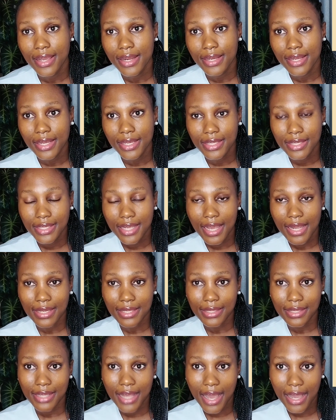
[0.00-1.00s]
then it
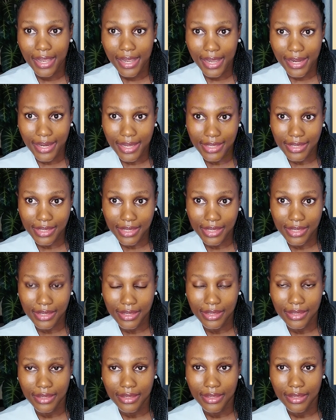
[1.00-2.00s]
turns
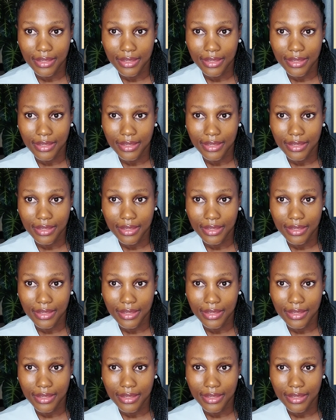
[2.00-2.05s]
against